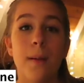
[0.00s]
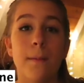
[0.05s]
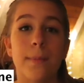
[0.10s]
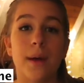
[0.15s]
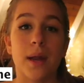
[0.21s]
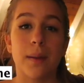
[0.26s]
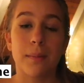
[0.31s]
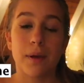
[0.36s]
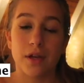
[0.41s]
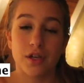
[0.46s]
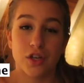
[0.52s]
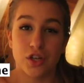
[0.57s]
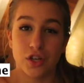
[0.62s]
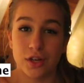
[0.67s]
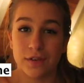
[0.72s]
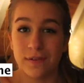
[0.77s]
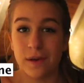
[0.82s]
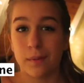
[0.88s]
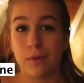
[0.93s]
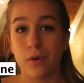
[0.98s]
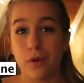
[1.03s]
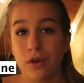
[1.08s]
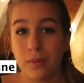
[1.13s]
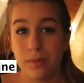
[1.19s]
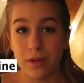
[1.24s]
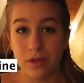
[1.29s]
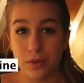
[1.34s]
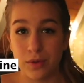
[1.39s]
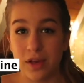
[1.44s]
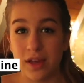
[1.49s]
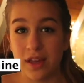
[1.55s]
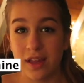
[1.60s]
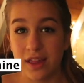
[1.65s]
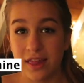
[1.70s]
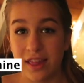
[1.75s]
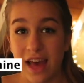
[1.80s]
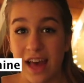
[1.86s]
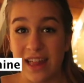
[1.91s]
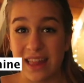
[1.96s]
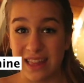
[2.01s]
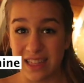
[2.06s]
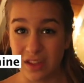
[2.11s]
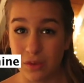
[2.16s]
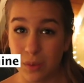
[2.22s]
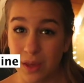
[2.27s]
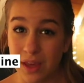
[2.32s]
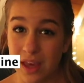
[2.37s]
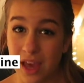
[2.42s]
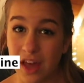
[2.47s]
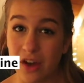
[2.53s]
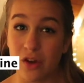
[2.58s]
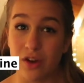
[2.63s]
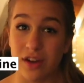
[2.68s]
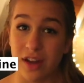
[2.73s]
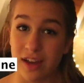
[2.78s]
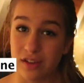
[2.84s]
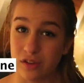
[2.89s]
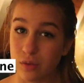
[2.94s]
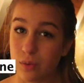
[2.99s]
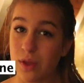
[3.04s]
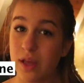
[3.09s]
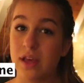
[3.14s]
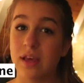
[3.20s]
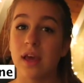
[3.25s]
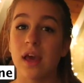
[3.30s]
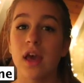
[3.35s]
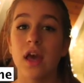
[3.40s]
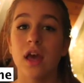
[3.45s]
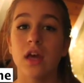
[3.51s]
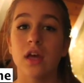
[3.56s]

But I'm not sure if I'm going to be doing that this week yet or next week.